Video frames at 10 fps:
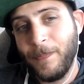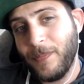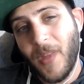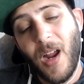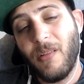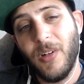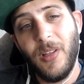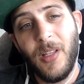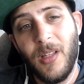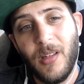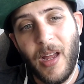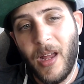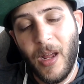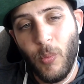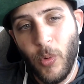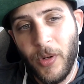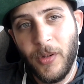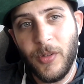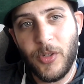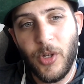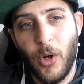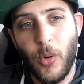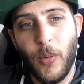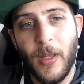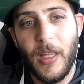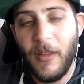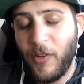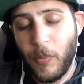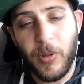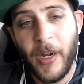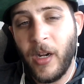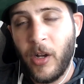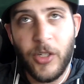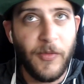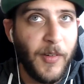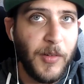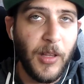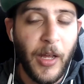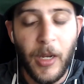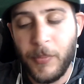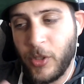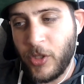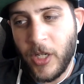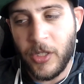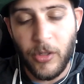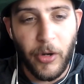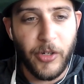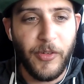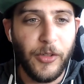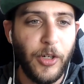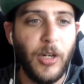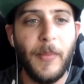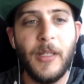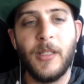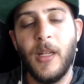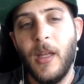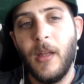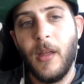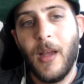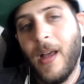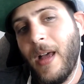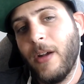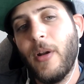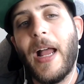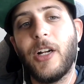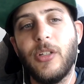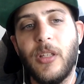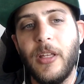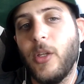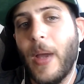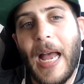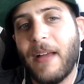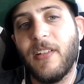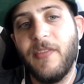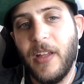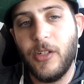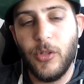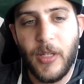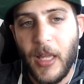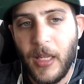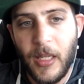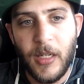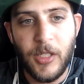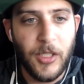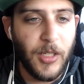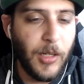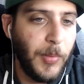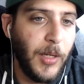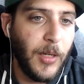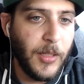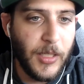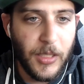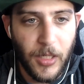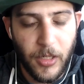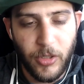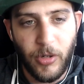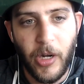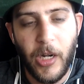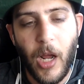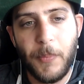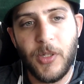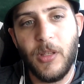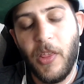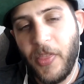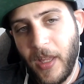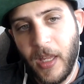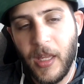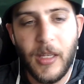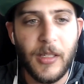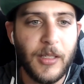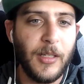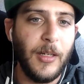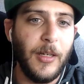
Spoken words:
Not really. I wouldn't. So if you're playing 150 lineups, you're chasing large field tournaments, I don't actually think you have to fade Chookagian. She's going to be a decent contrarian option. The thing is,